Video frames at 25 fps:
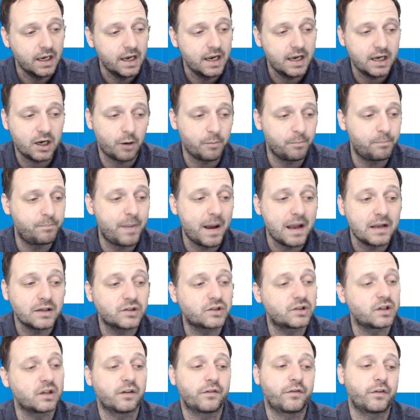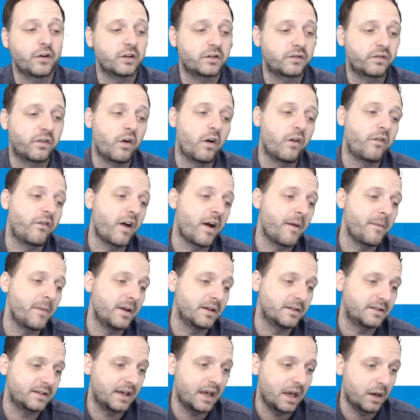He got benched in the first 45
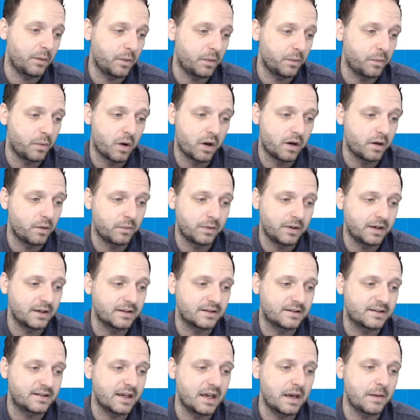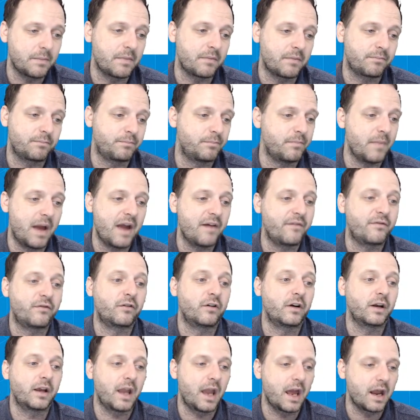minutes in game week 1 and we didn't see him ever
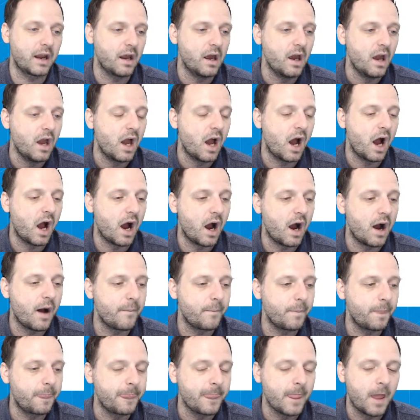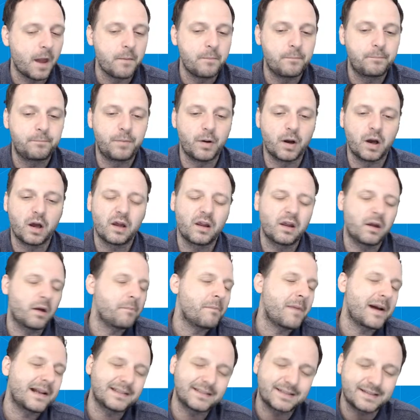again. But
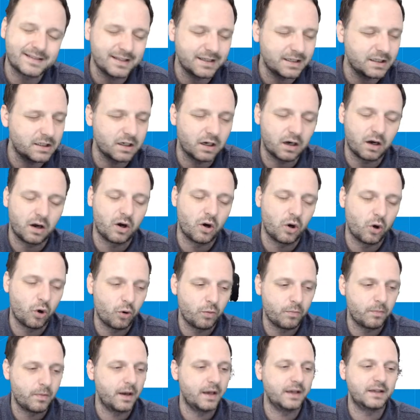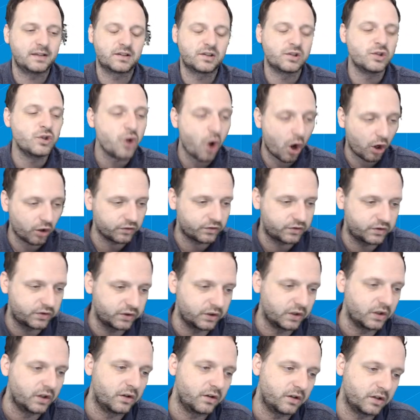Man City at home is not
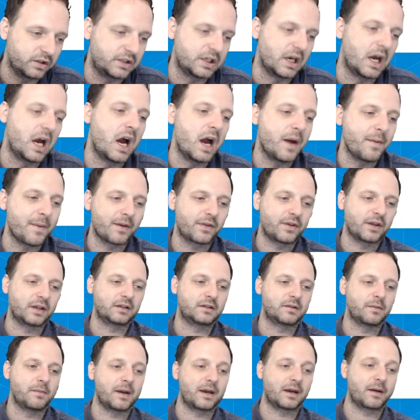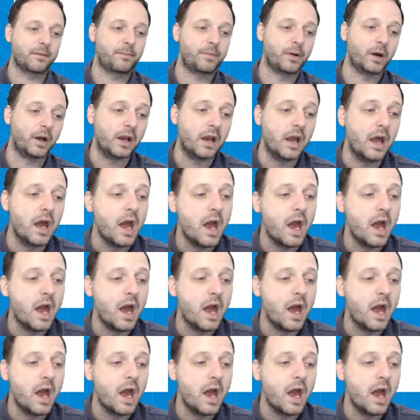the time, I think, to make a punt.